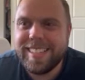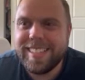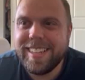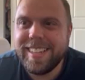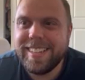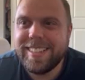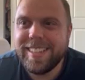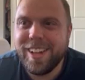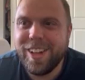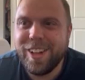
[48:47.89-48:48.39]

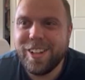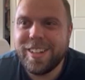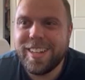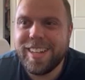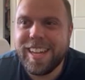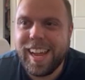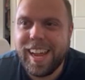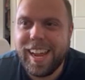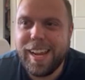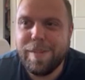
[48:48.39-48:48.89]
It's all
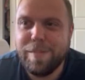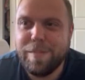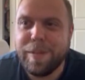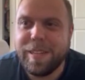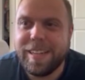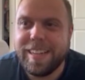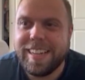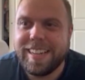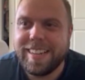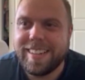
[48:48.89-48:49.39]

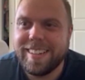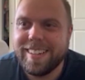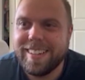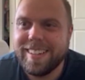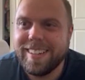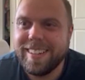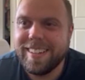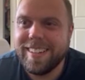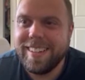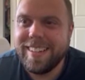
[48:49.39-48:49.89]
gambling.
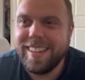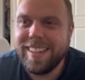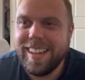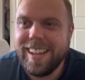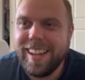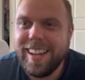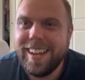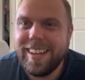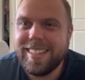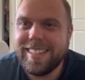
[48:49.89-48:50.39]

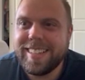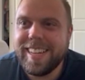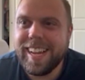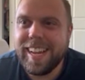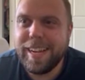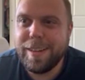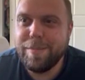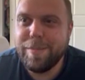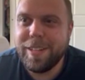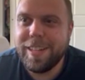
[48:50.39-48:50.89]
It's
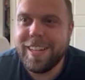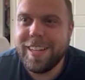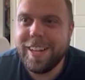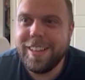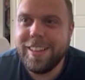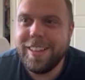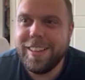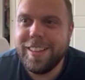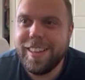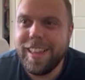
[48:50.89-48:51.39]
gambling on
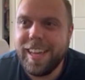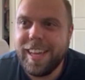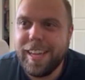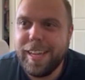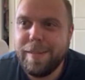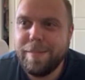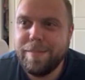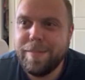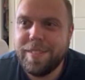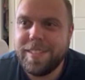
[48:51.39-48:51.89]

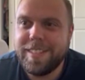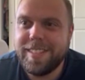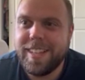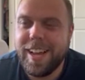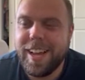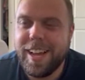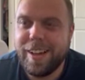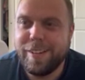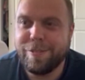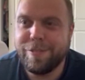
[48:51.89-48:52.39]
lame
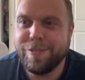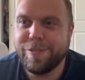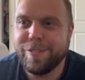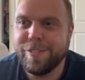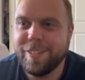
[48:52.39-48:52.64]
stuff.